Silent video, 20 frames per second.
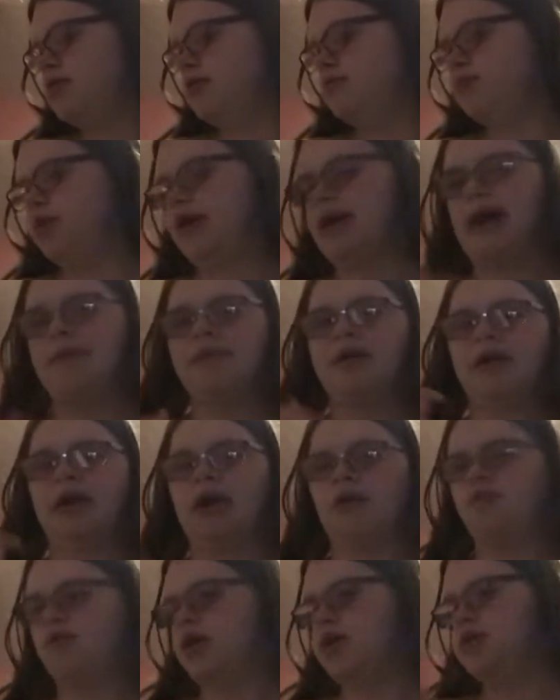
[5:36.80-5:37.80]
recapping
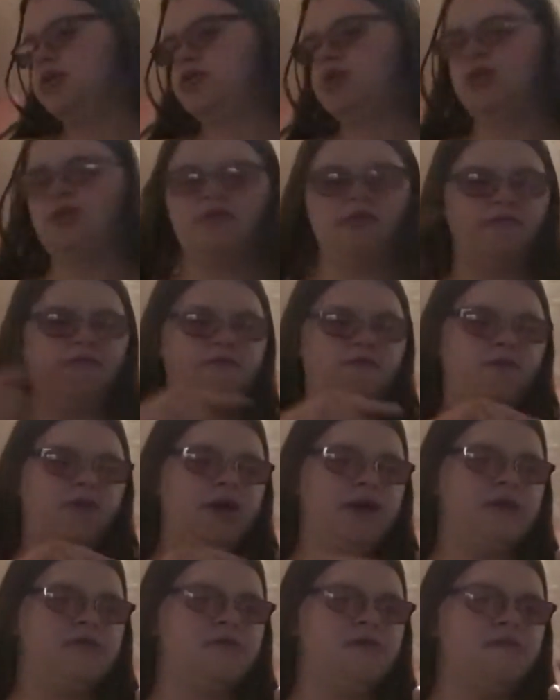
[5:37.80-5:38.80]
again: one, two,
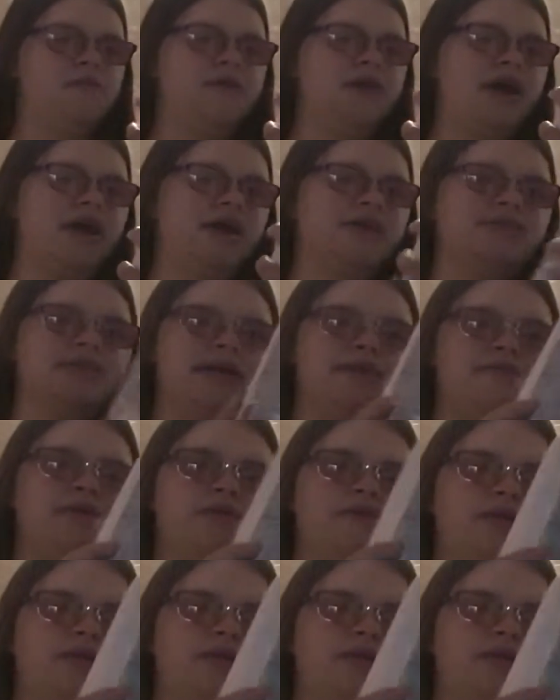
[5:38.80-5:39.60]
three. We got eczema